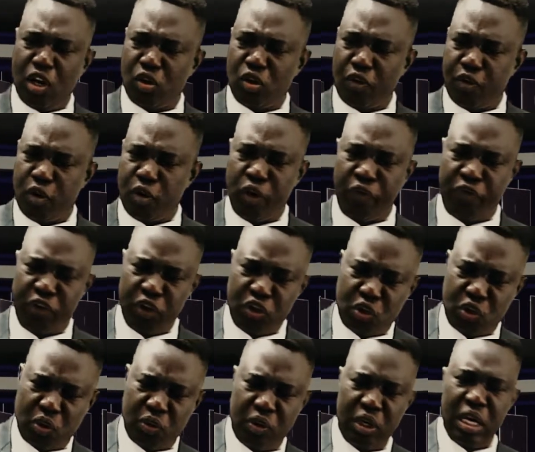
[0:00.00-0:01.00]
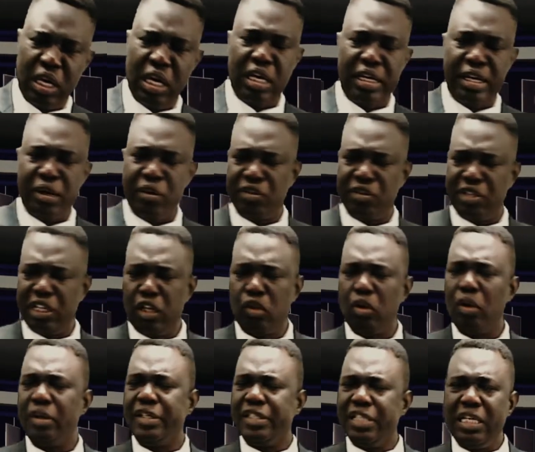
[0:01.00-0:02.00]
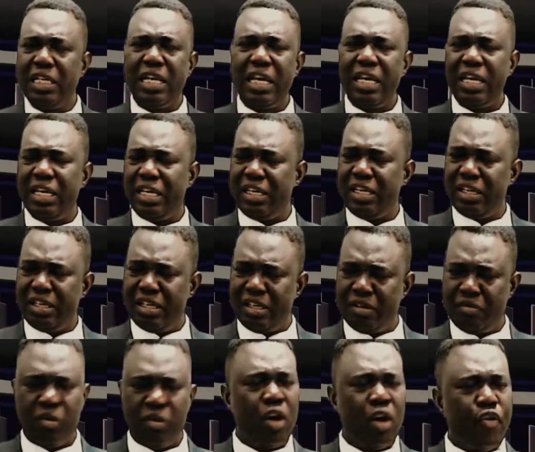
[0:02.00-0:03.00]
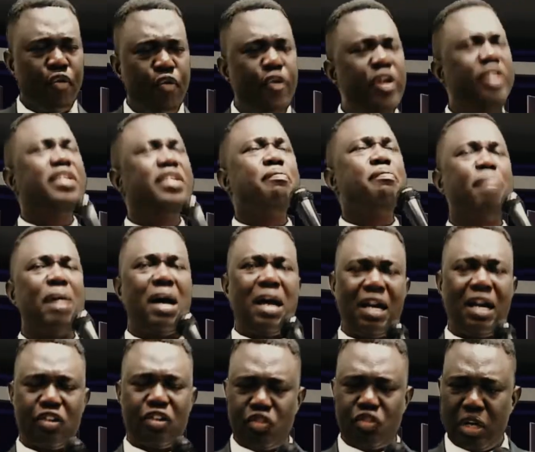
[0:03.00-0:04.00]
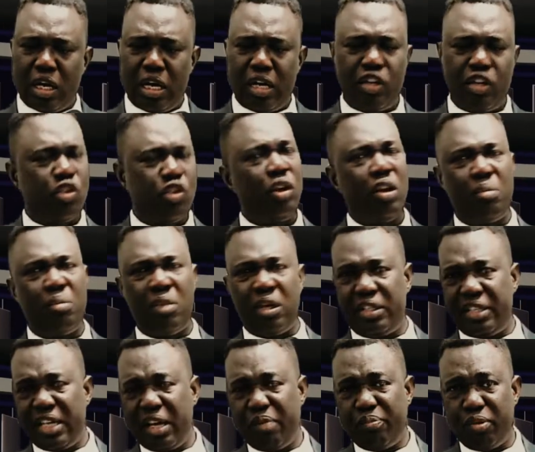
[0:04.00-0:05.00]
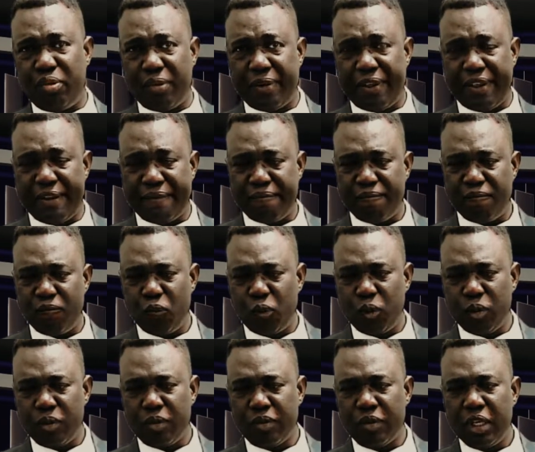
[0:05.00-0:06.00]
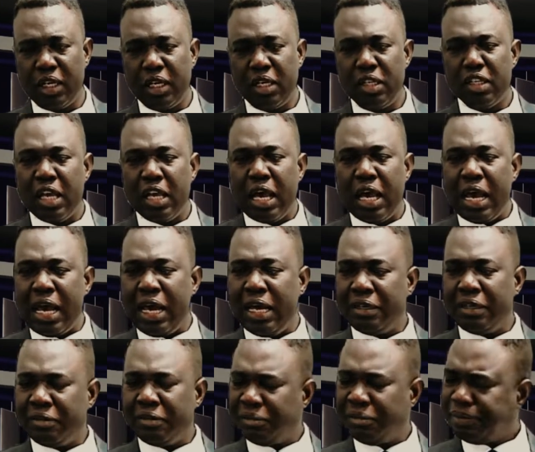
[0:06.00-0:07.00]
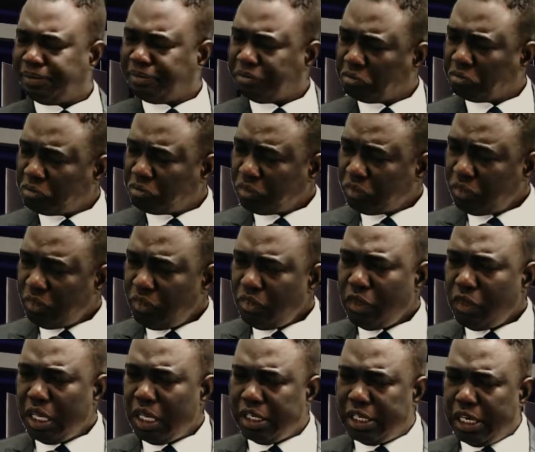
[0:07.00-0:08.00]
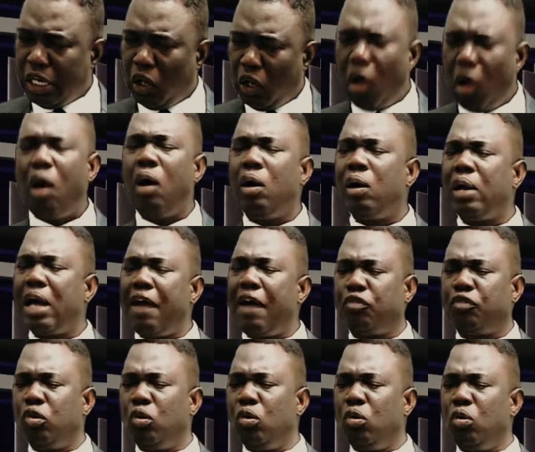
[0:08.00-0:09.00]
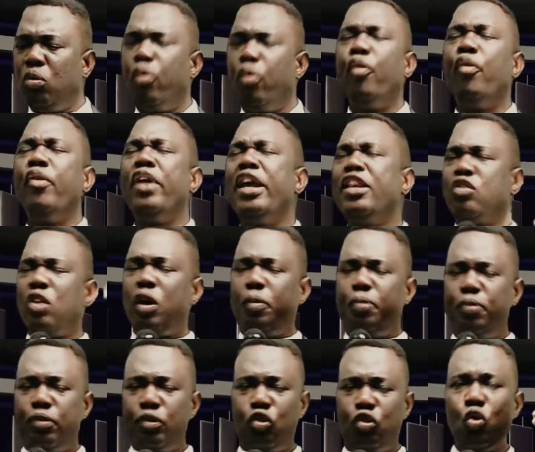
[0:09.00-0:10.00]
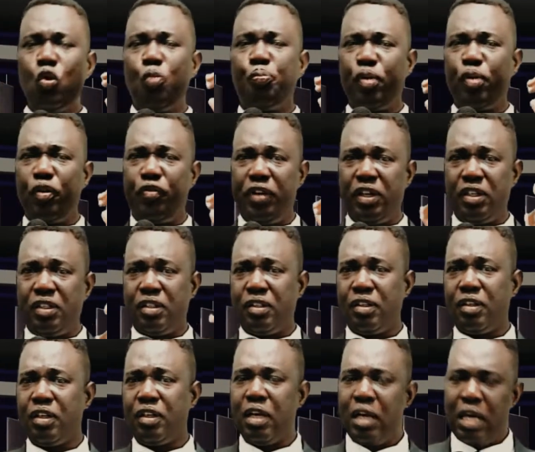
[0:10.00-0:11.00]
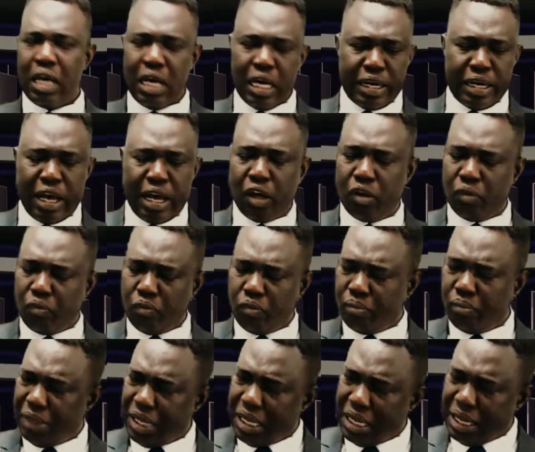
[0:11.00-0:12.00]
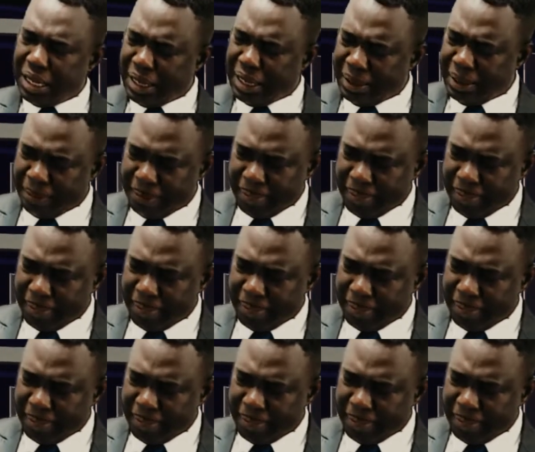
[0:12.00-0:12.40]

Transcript: of confusion. There was a lot of delay in raising back at the Solomon temple. And the Lord have to raise up two prophets. Now, uh,